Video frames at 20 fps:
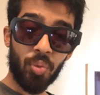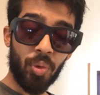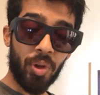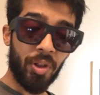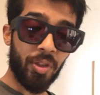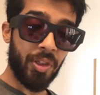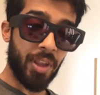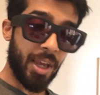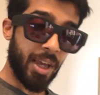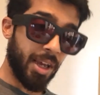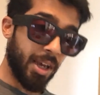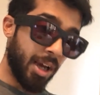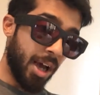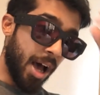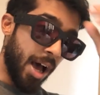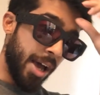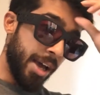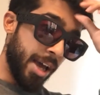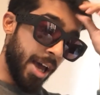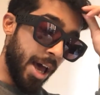will think
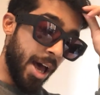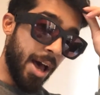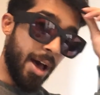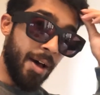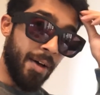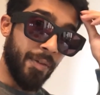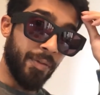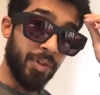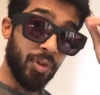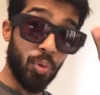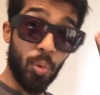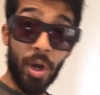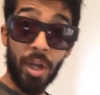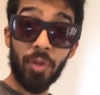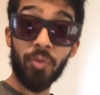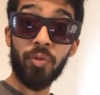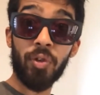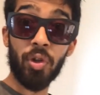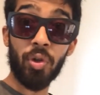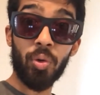I have
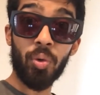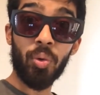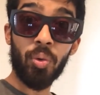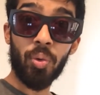swine flu